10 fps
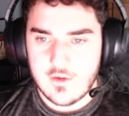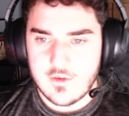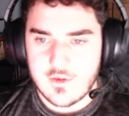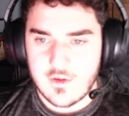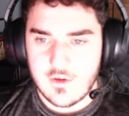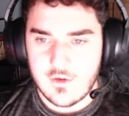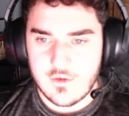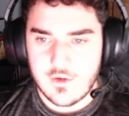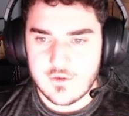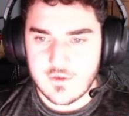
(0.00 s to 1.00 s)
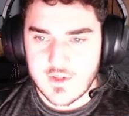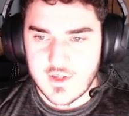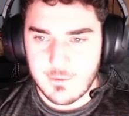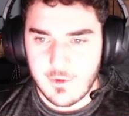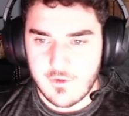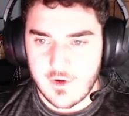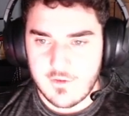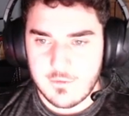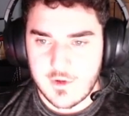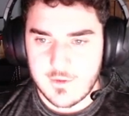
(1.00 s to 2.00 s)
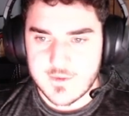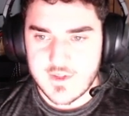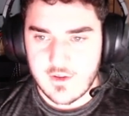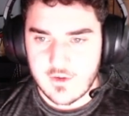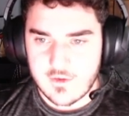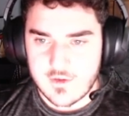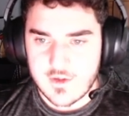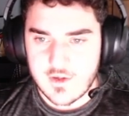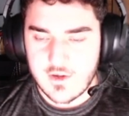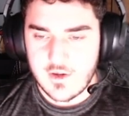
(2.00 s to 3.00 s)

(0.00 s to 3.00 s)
So usually skip over FBM sellers.